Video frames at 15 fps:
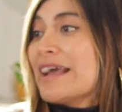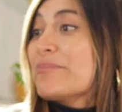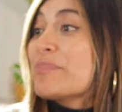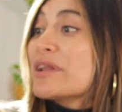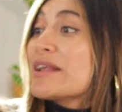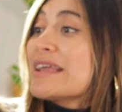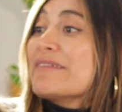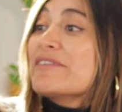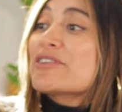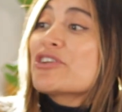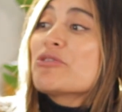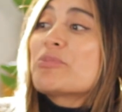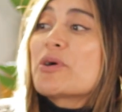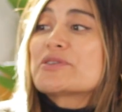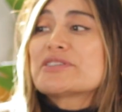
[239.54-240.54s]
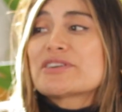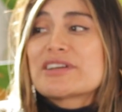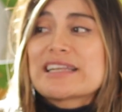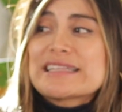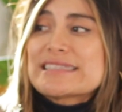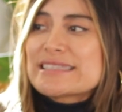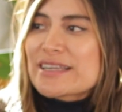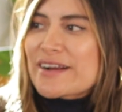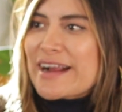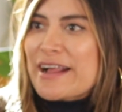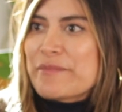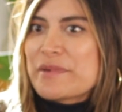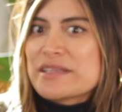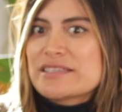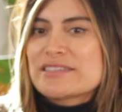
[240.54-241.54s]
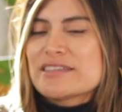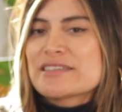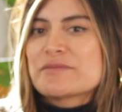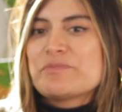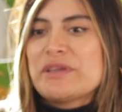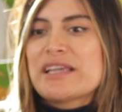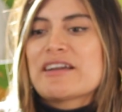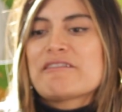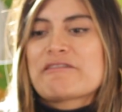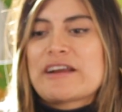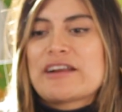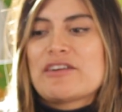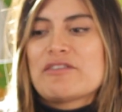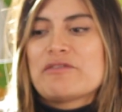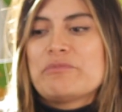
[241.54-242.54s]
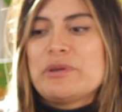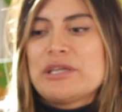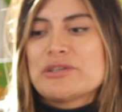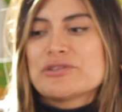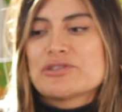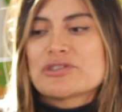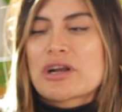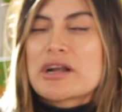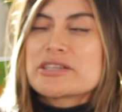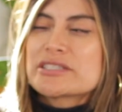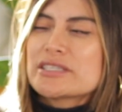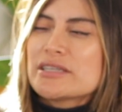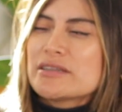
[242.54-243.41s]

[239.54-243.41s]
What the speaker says: but even not posting on Instagram is just being afraid of being judged